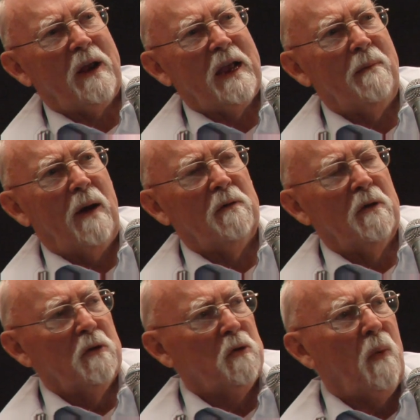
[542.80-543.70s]
working
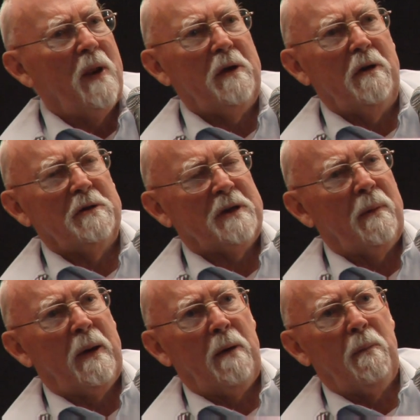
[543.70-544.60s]
about 20 years
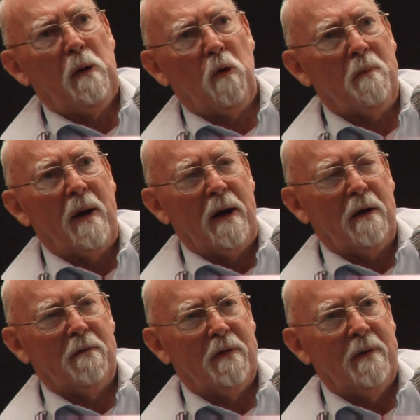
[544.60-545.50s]
on my
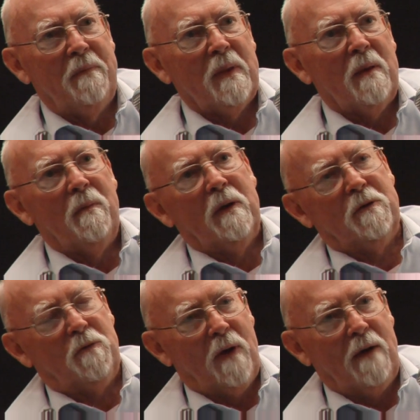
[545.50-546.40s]
autobiography about
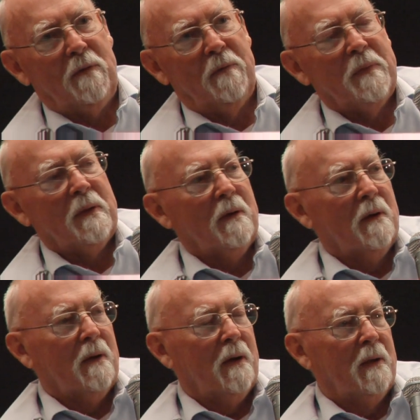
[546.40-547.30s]
travel.
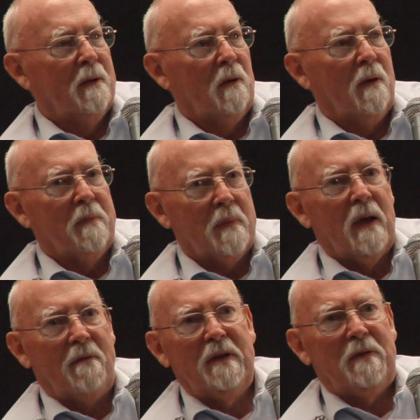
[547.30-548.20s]
And
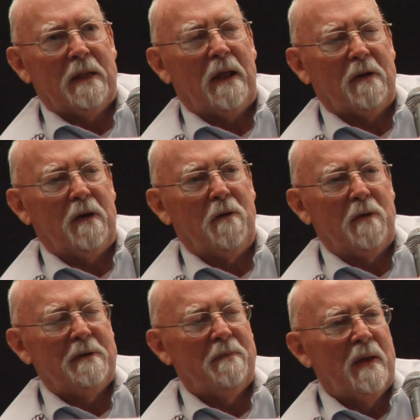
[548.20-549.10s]
I've lived in a lot of
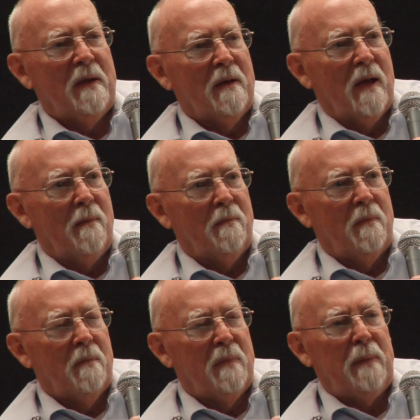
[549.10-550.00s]
countries, and
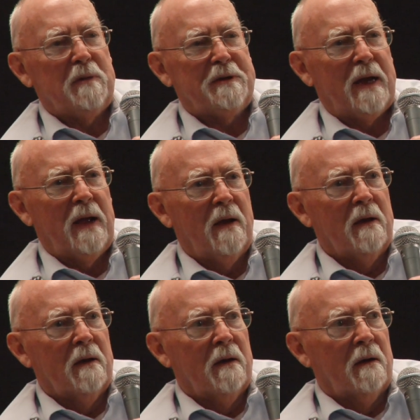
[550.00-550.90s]
people say,
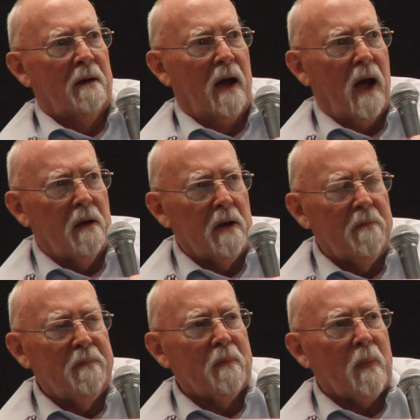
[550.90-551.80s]
"Harry,
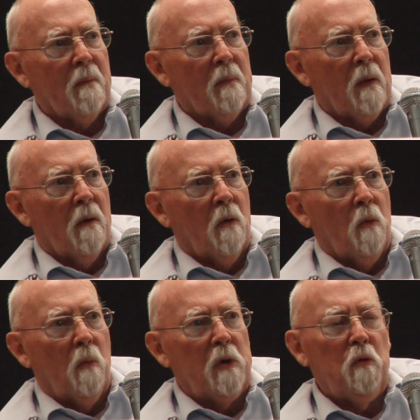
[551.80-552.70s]

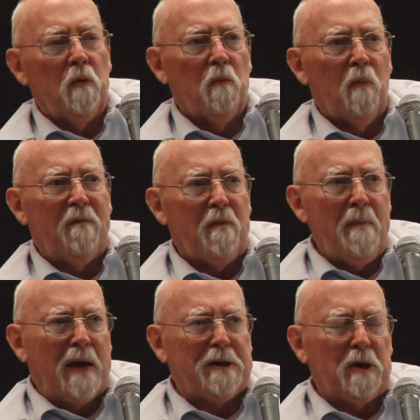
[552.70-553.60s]
when you went
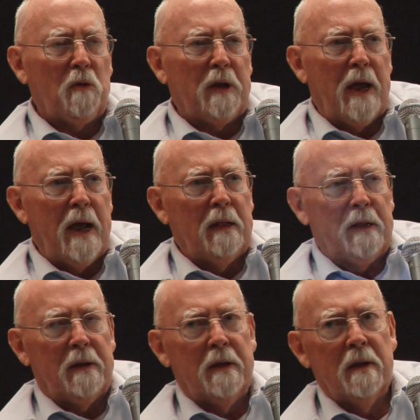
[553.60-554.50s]
from Mexico to
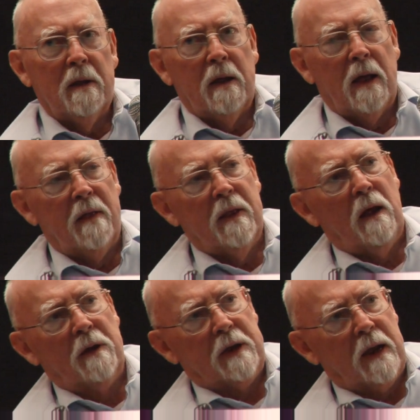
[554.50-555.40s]
England and
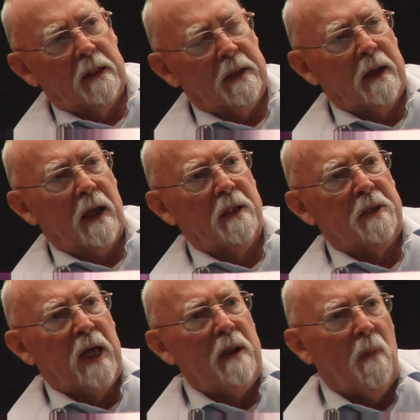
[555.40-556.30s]
then on to Italy
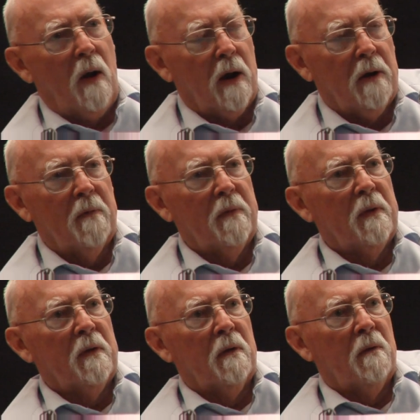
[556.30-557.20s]
and Denmark,
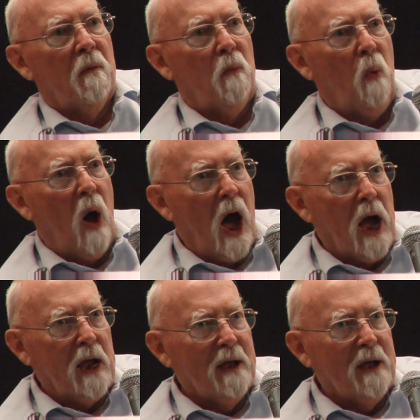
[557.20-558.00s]
why?"